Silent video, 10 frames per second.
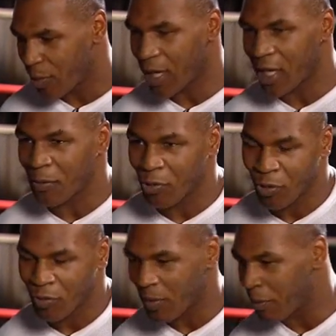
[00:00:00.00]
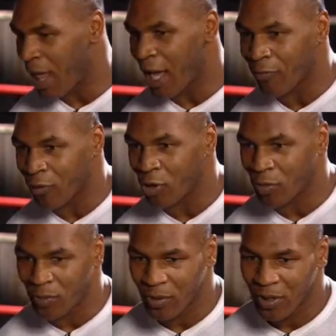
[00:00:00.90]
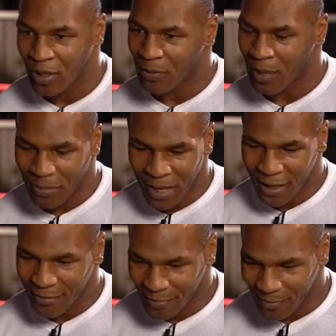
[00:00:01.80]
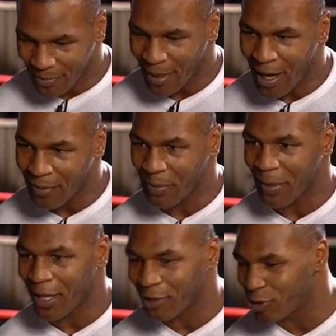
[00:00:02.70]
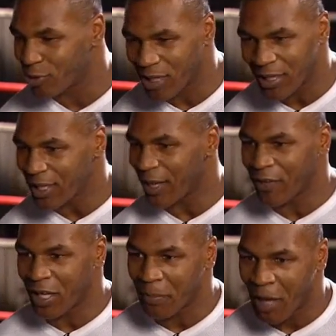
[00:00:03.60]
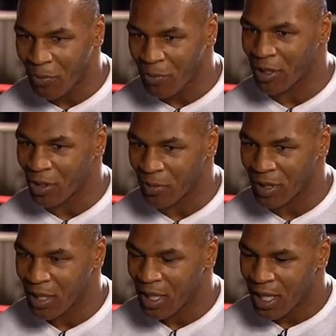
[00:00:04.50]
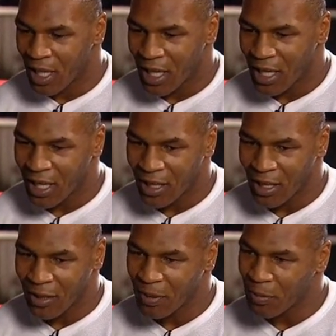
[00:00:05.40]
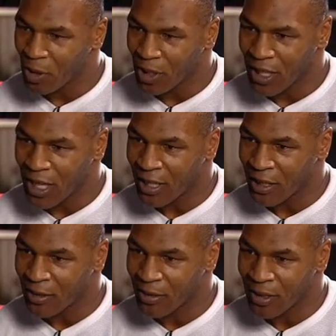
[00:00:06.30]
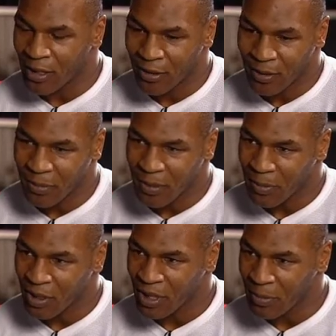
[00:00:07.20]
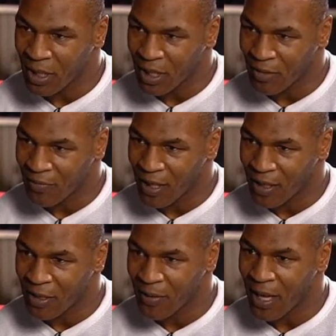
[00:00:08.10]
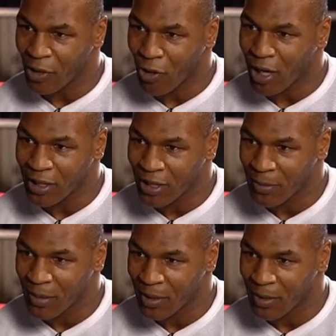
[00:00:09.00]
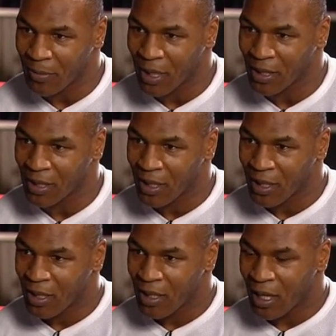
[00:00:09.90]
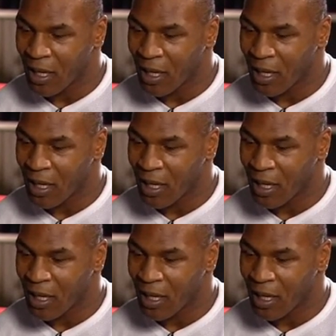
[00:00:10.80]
The way I come across, my black robes, my black socks, my black shoes. That's everything about me. You know what I mean? And people look at that and they're sometimes intimidated at that. They say I try to intimidate somebody.